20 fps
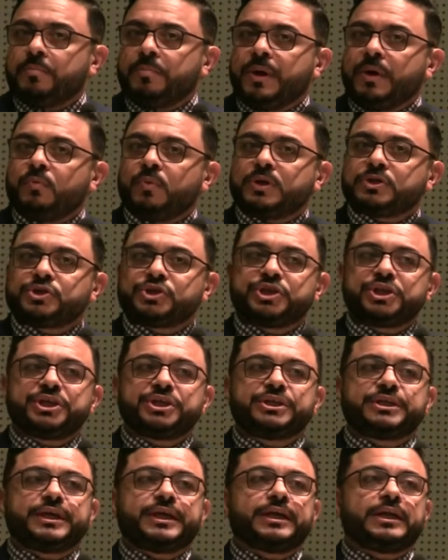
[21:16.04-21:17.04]
But what
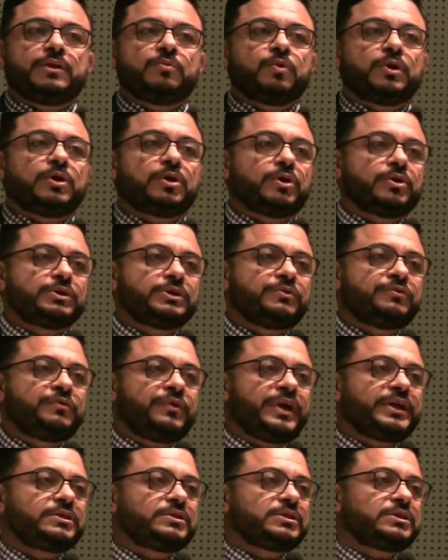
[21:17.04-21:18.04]
she did and what her
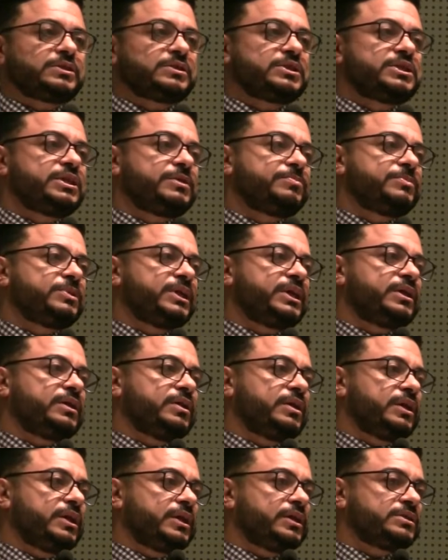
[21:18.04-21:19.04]
defense team
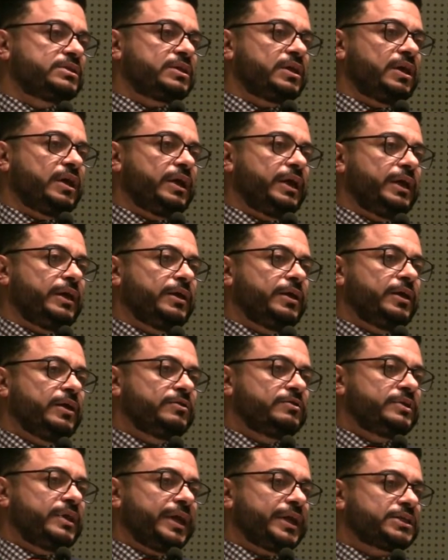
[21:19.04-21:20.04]
did is
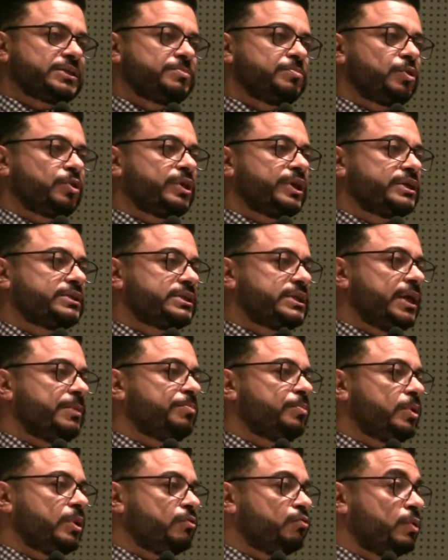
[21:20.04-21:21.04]
a textbook
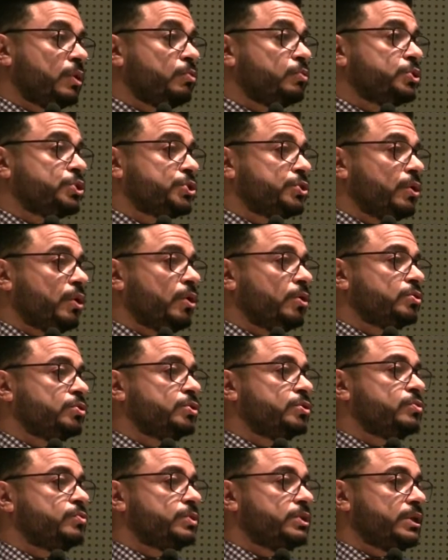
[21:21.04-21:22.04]
example of what we should all
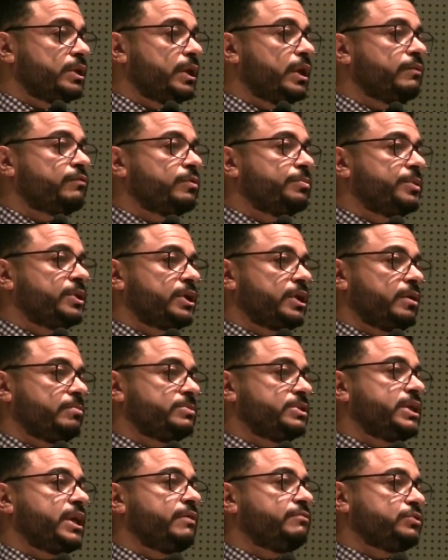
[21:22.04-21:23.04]
do when the government
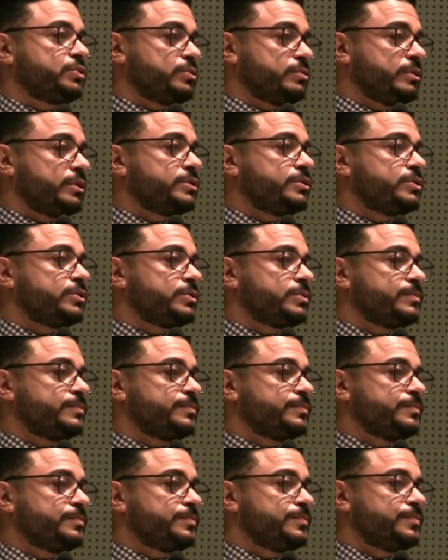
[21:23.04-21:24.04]
comes after us.
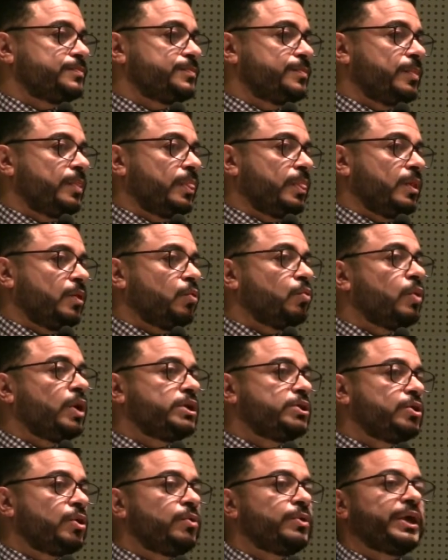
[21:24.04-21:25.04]

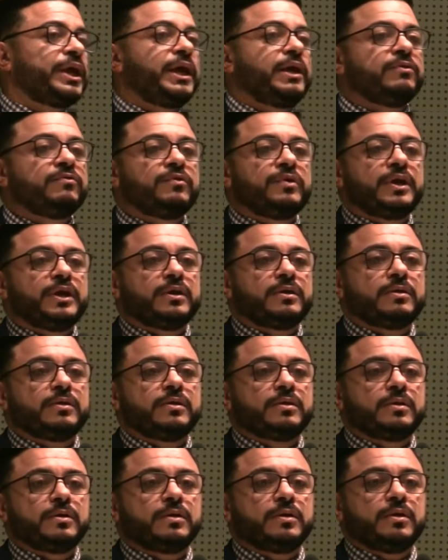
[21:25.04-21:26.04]
One, don't give
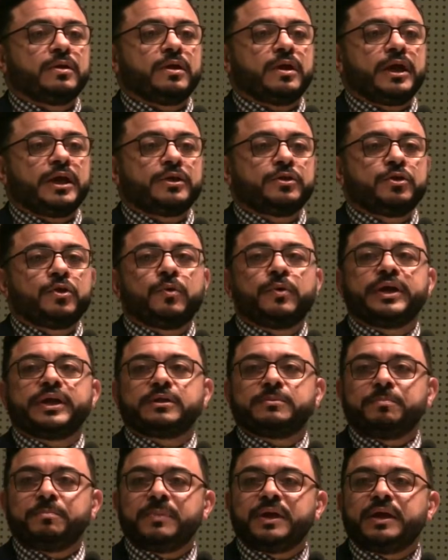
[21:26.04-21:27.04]
in and don't
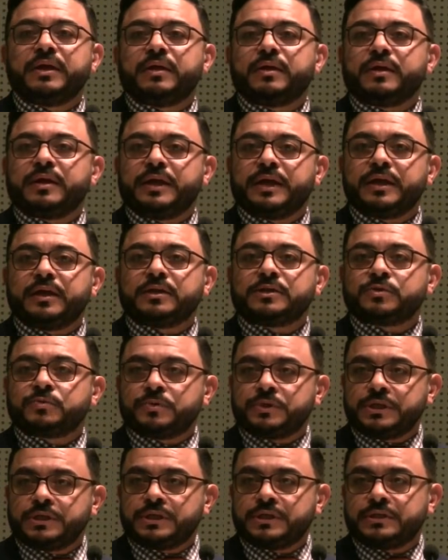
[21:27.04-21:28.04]
admit guilt
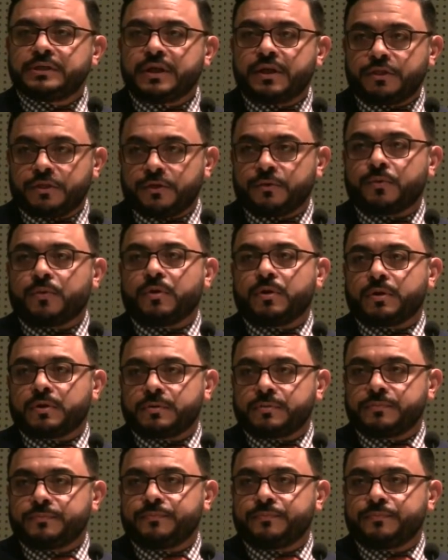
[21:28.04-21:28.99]
when you did nothing wrong.